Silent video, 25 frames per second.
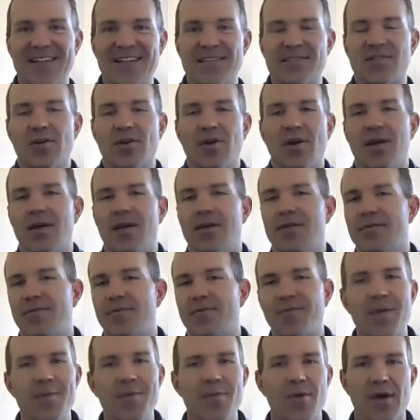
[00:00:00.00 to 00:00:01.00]
So
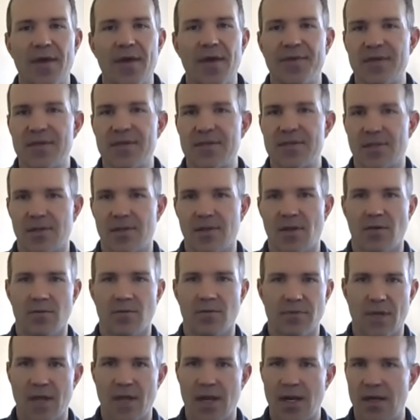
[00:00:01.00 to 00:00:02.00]
female athletes alone,
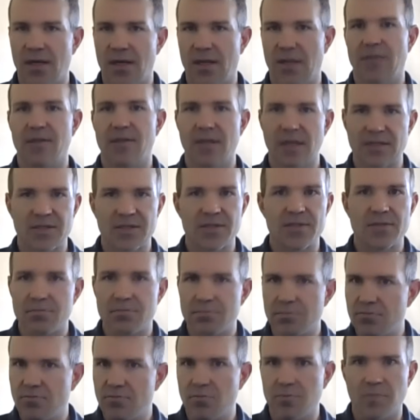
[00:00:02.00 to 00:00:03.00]
right? Like that's
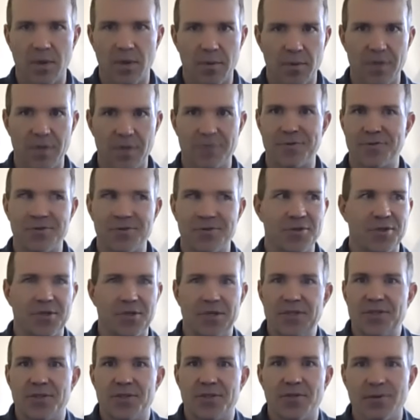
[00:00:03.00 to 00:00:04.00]
a
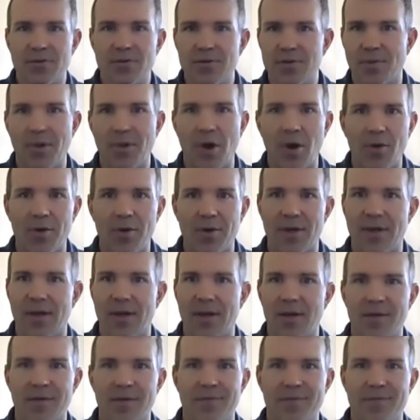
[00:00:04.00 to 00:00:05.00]
traditional component
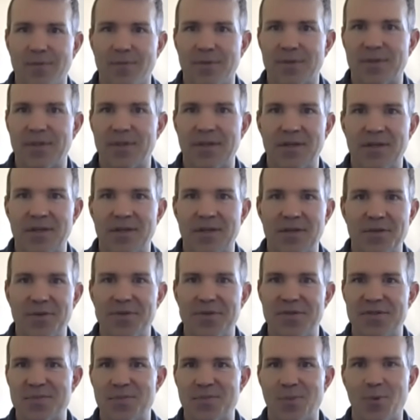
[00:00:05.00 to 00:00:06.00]
of what they do
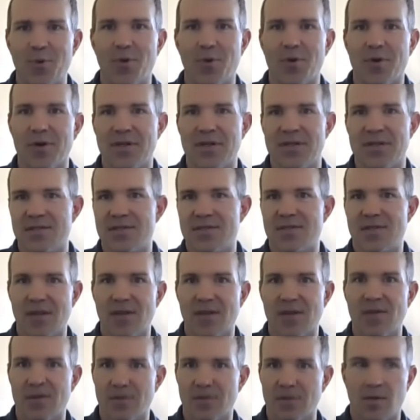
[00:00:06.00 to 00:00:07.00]
in sport is they
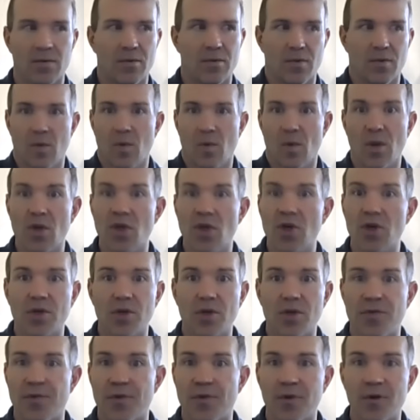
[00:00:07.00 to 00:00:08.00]
want to look
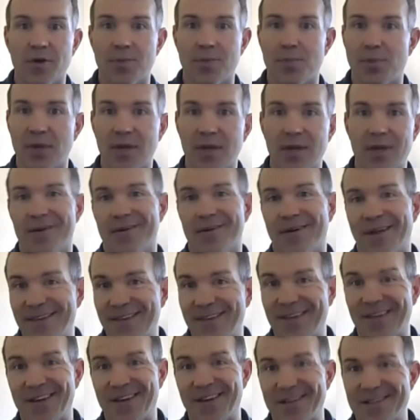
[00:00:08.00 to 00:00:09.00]
good, feel good, play good. I
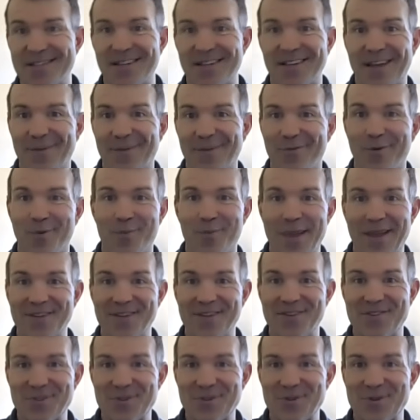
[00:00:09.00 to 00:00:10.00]
think I can say that for men
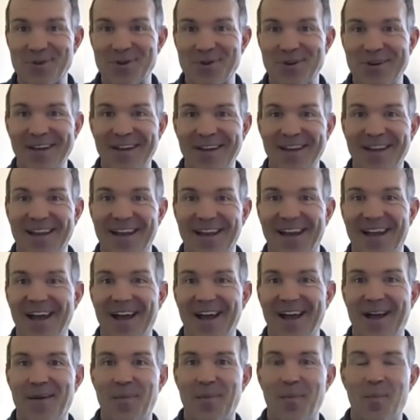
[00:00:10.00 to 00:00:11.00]
too.
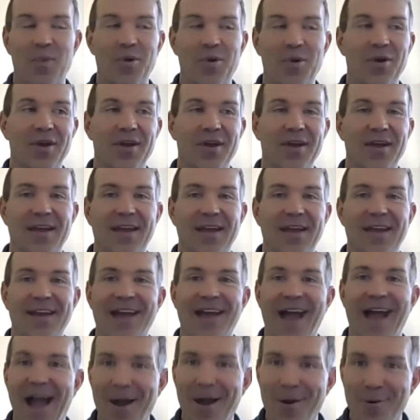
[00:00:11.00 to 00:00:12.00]
But in
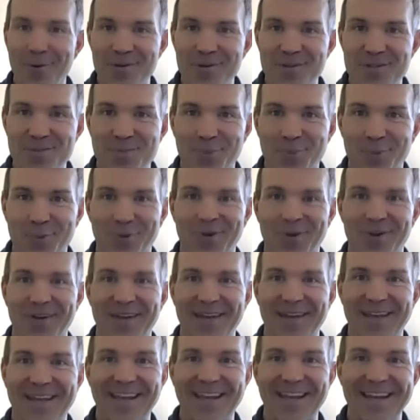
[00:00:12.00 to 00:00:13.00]
our sport,
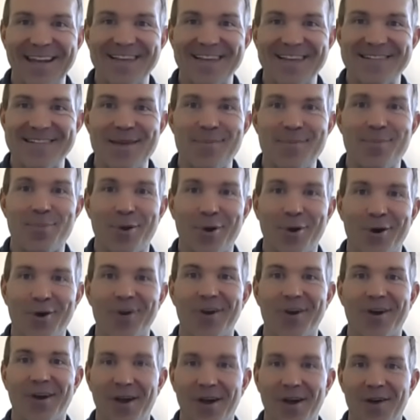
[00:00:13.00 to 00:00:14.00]
it is a
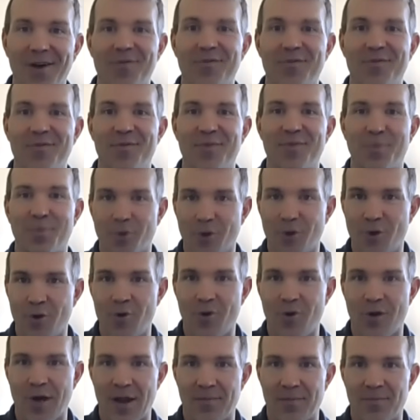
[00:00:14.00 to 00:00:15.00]
part of the
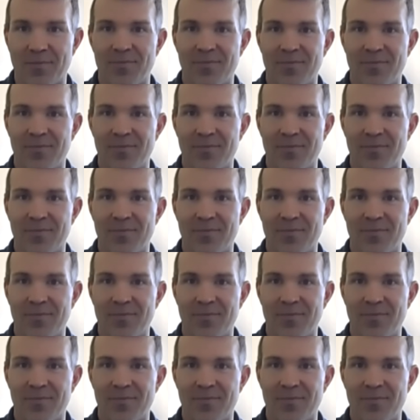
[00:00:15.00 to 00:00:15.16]
program.